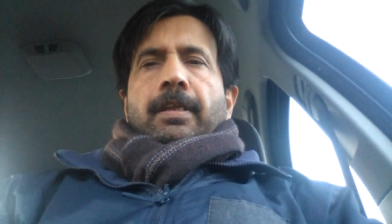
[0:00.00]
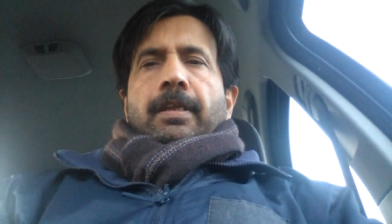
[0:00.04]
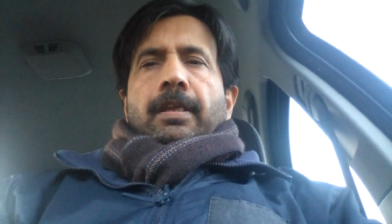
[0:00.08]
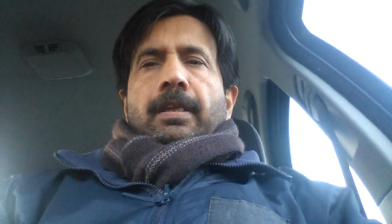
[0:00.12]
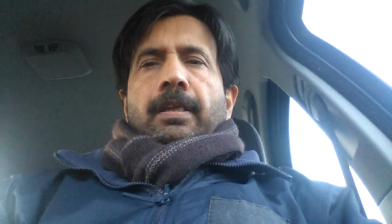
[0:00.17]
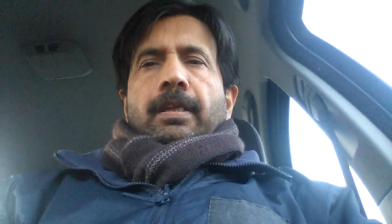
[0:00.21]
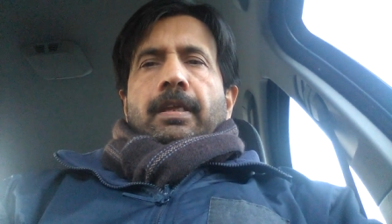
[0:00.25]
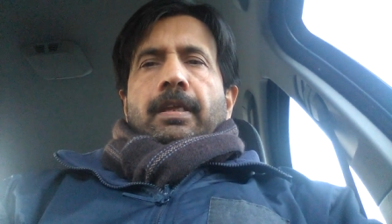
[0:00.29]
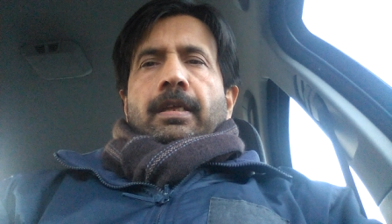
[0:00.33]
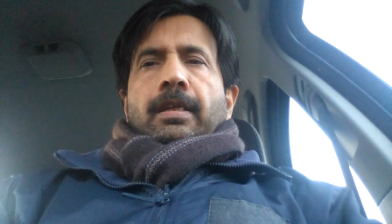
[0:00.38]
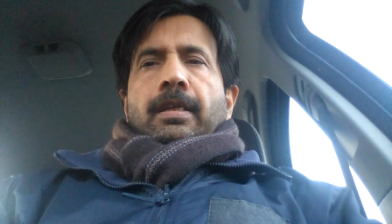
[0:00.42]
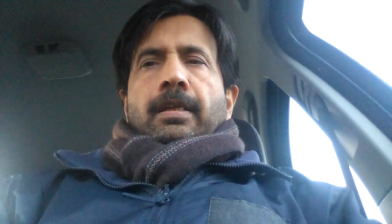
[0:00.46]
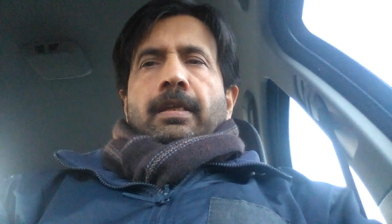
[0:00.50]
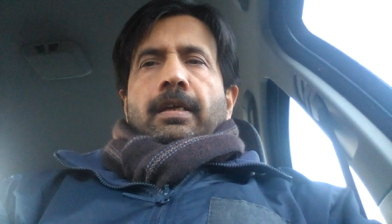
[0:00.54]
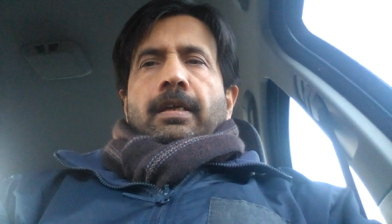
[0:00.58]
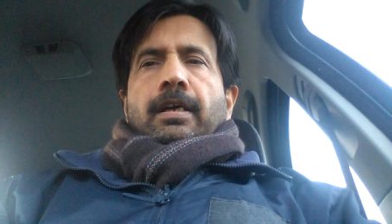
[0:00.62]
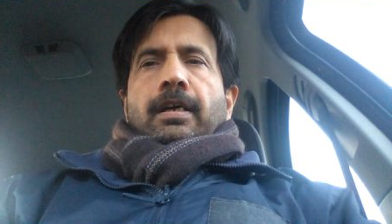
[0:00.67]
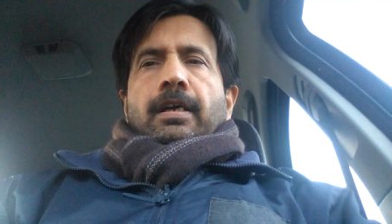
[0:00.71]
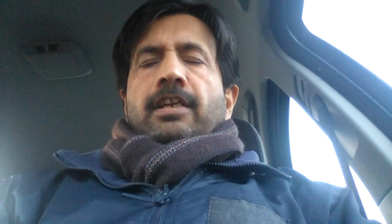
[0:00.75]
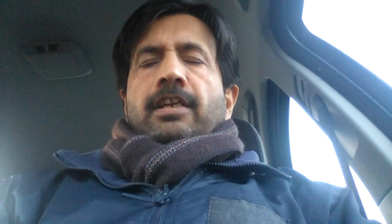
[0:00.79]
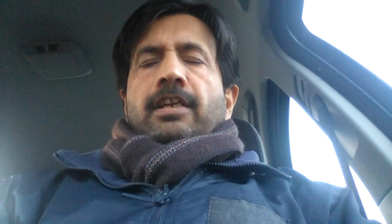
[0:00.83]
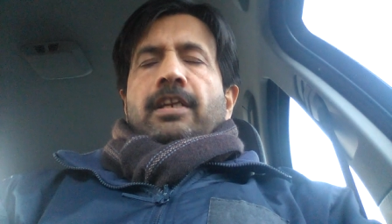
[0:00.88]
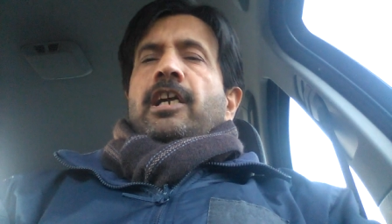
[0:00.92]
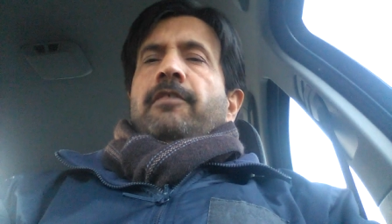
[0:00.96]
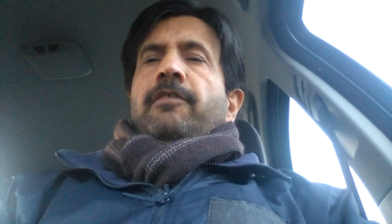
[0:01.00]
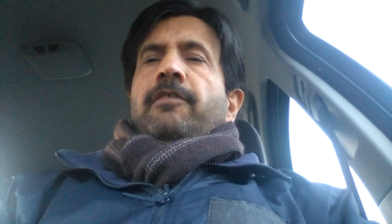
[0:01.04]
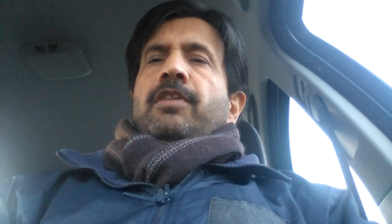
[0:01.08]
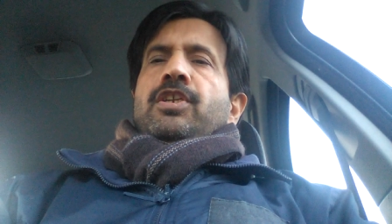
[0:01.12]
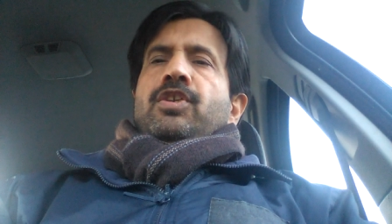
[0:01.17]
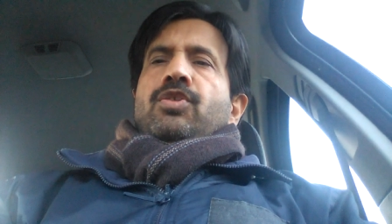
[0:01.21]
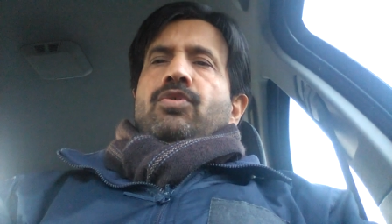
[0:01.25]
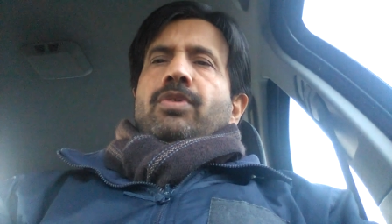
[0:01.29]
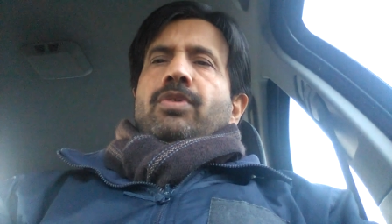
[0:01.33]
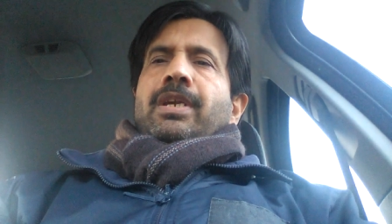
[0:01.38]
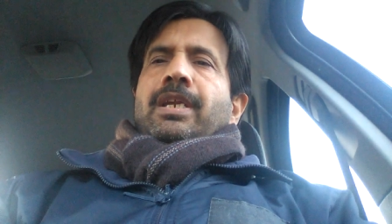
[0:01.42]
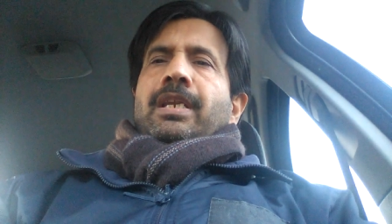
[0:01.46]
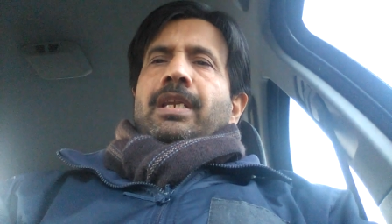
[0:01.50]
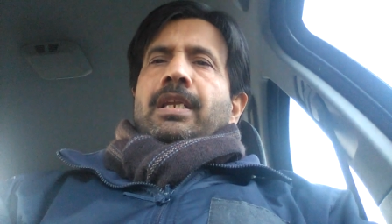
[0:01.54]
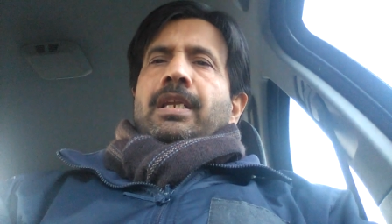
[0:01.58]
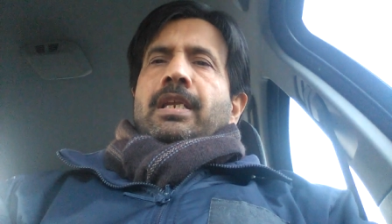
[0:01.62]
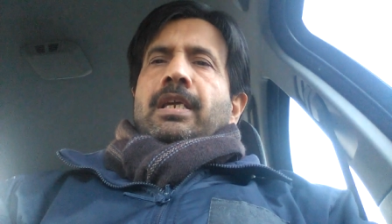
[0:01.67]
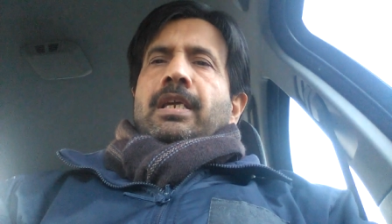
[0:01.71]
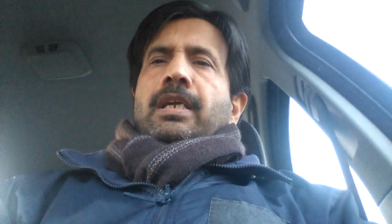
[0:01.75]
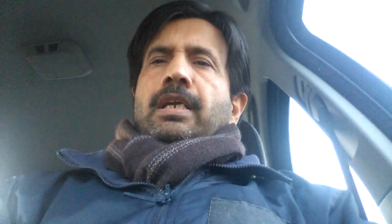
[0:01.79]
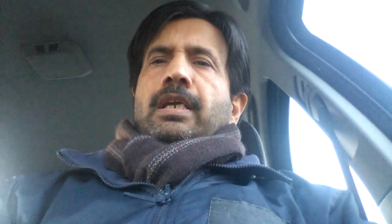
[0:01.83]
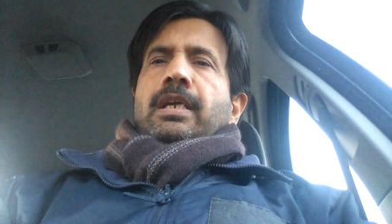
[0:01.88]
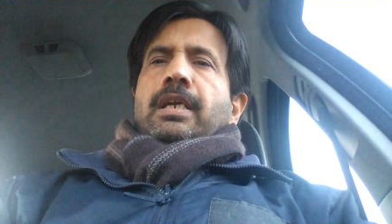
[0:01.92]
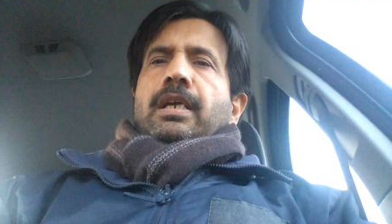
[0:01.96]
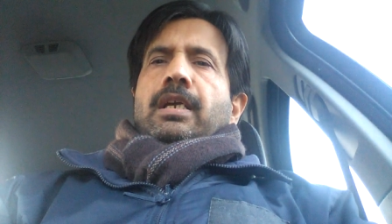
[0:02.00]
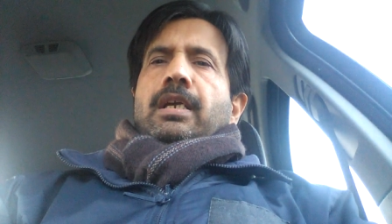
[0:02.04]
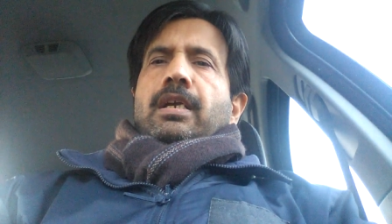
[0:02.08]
uh, alternatively you can uh,